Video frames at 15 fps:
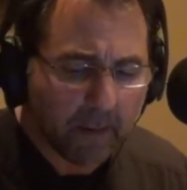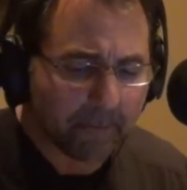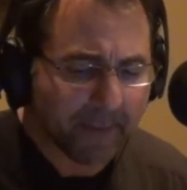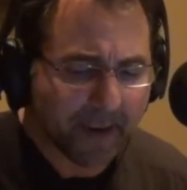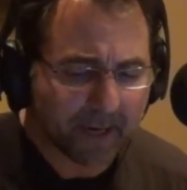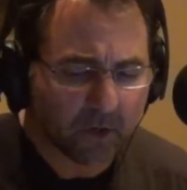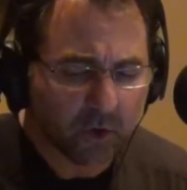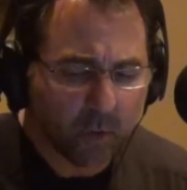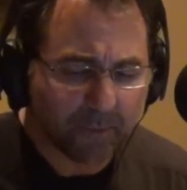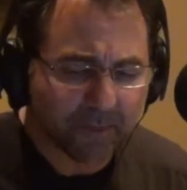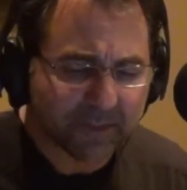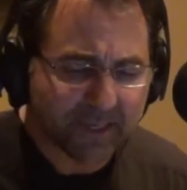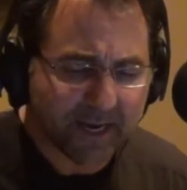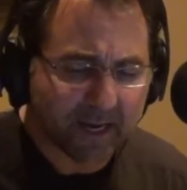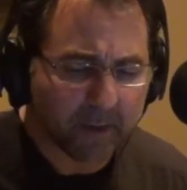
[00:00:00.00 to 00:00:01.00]
Make no
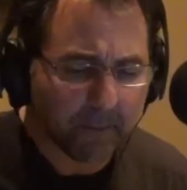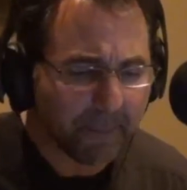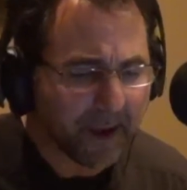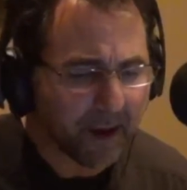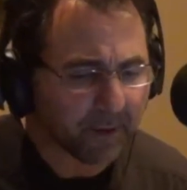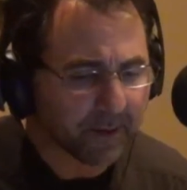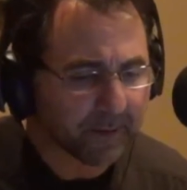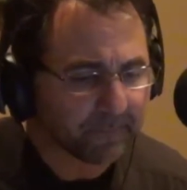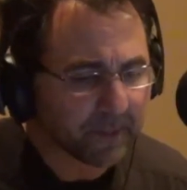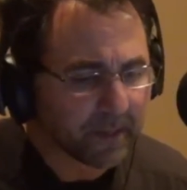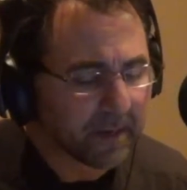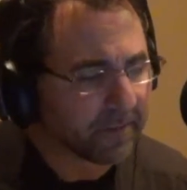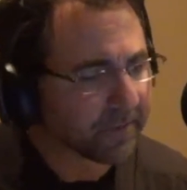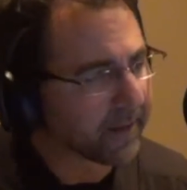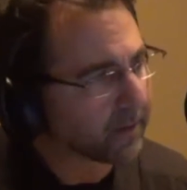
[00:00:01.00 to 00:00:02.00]
mistake about it
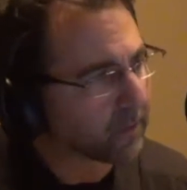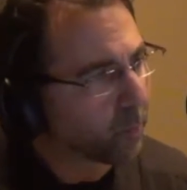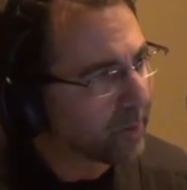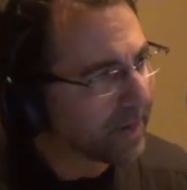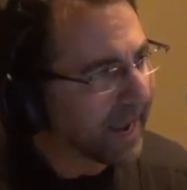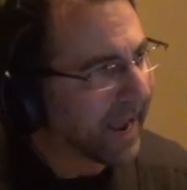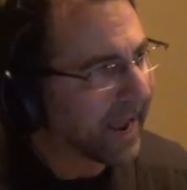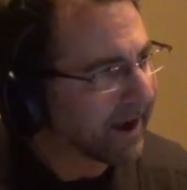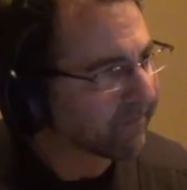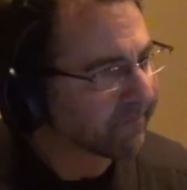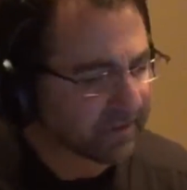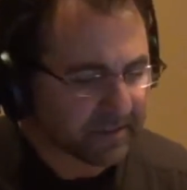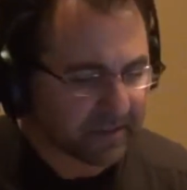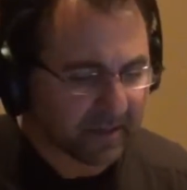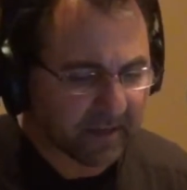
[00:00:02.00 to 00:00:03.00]
that we
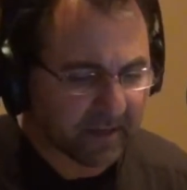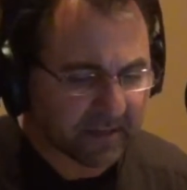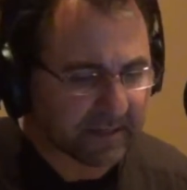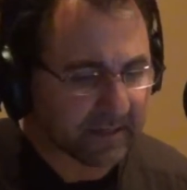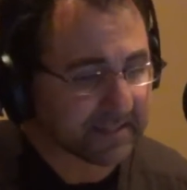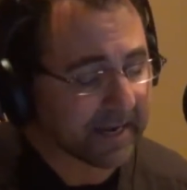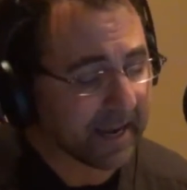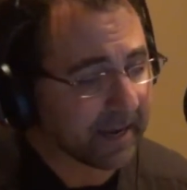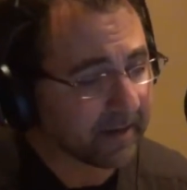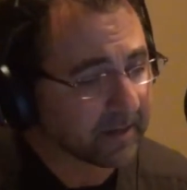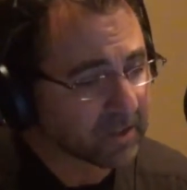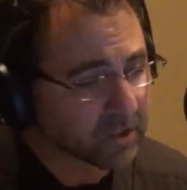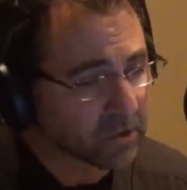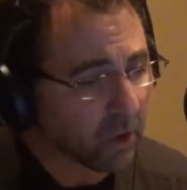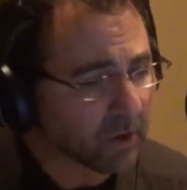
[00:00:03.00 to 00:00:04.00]
have the statistics, and
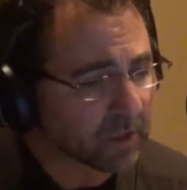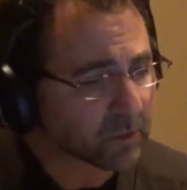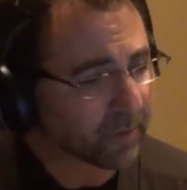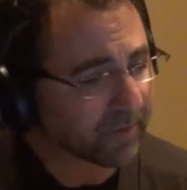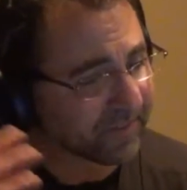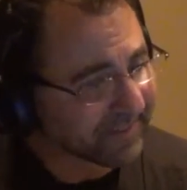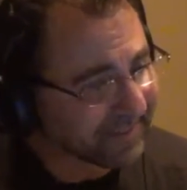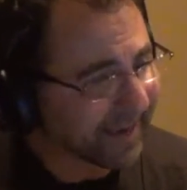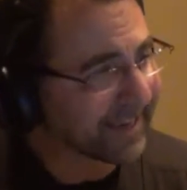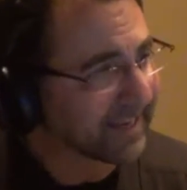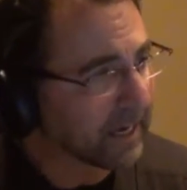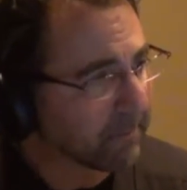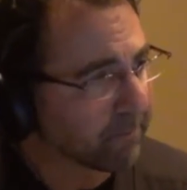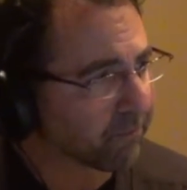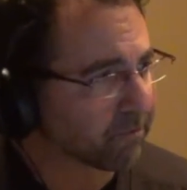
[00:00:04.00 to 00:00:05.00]
it starts with
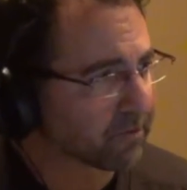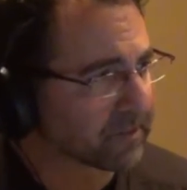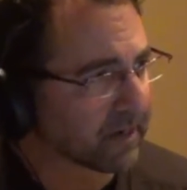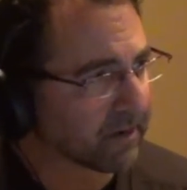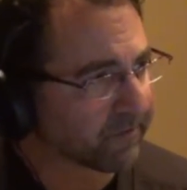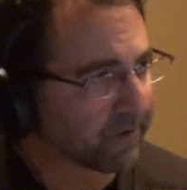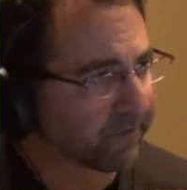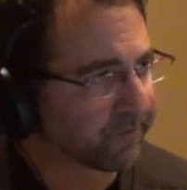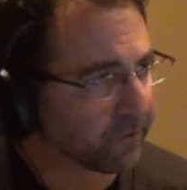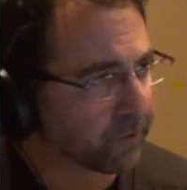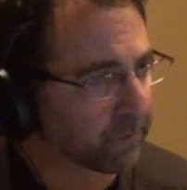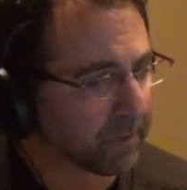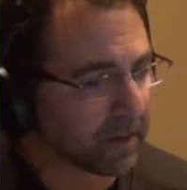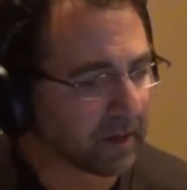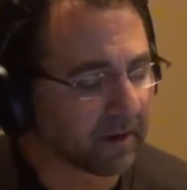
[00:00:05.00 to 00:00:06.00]
90% of our
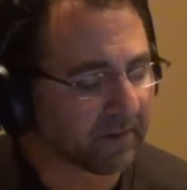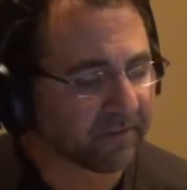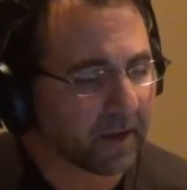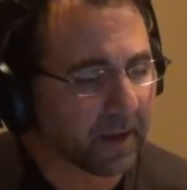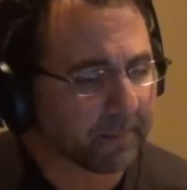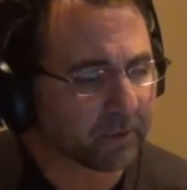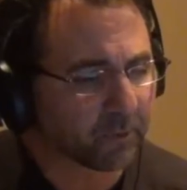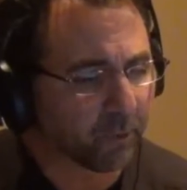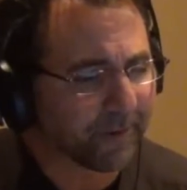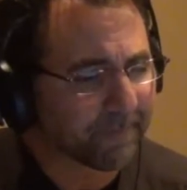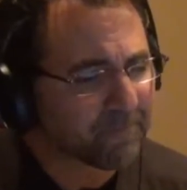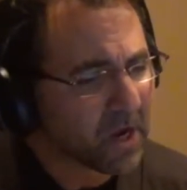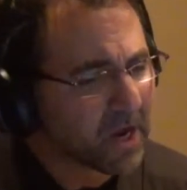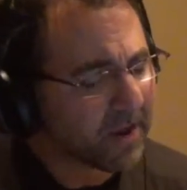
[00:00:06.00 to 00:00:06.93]
food being inflammatory.